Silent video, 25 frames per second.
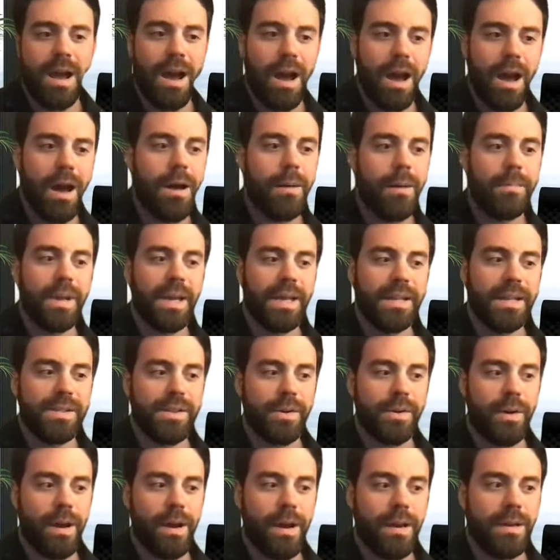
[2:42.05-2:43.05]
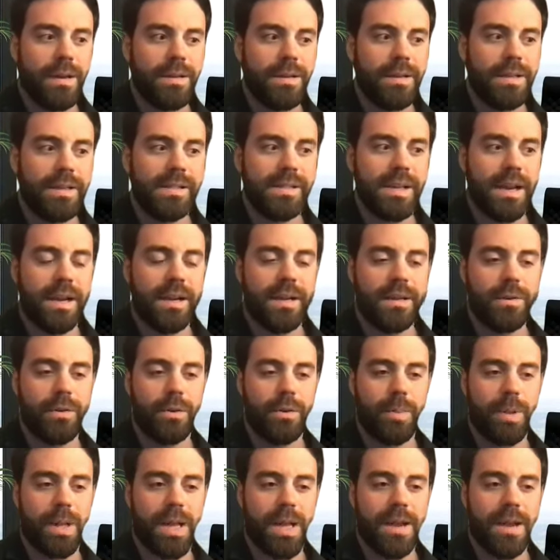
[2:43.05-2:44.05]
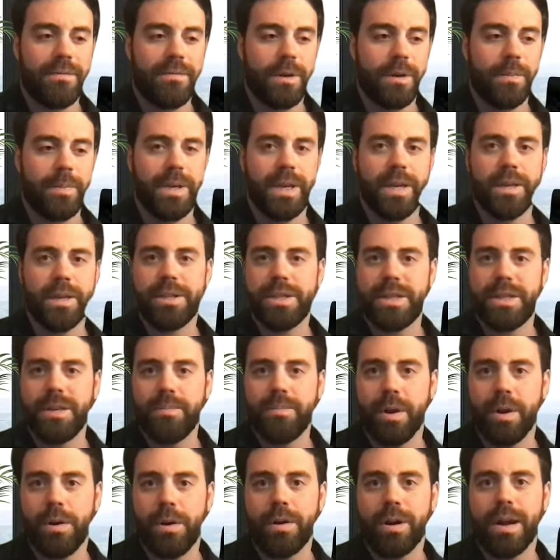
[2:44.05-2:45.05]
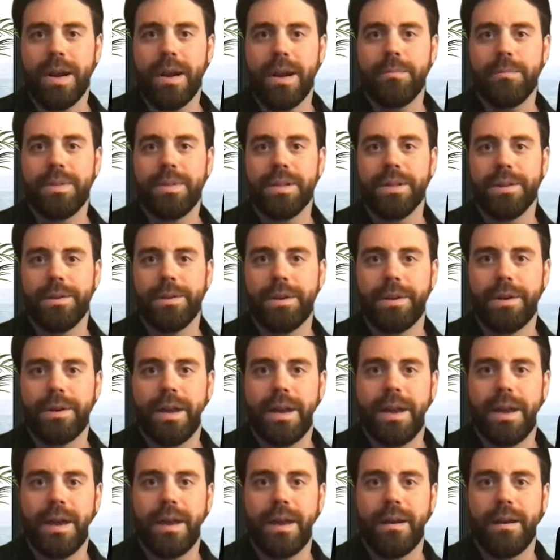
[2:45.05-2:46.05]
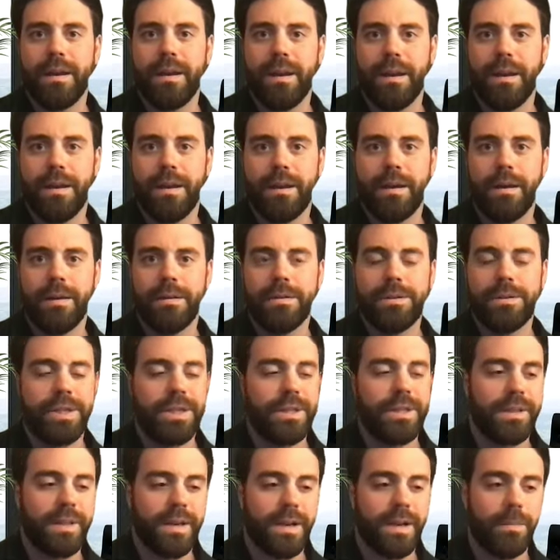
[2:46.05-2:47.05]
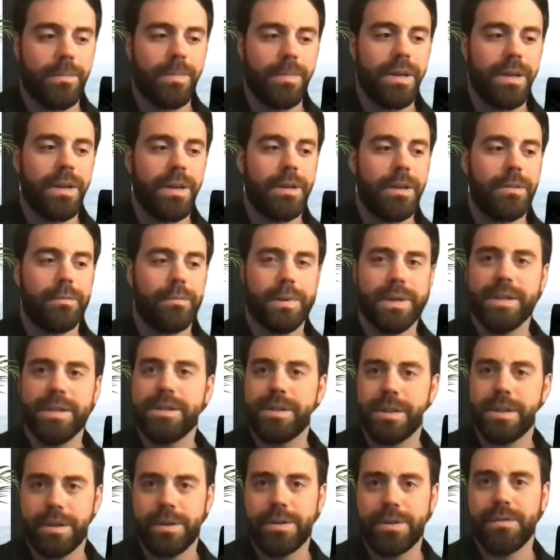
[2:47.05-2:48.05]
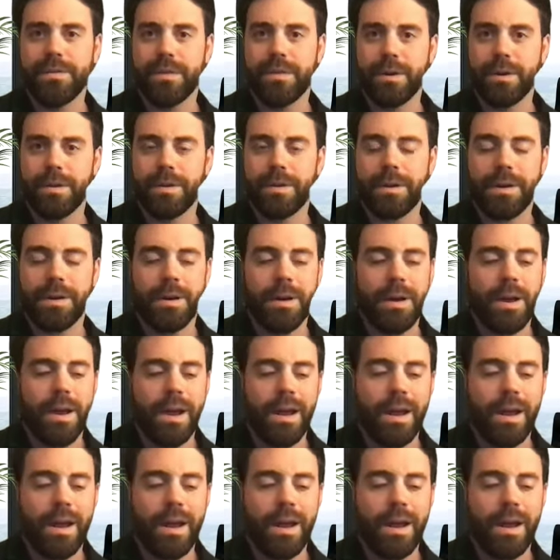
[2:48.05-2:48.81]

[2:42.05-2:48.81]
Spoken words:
And so I decided to apply for a PhD program to look at gene therapy research further.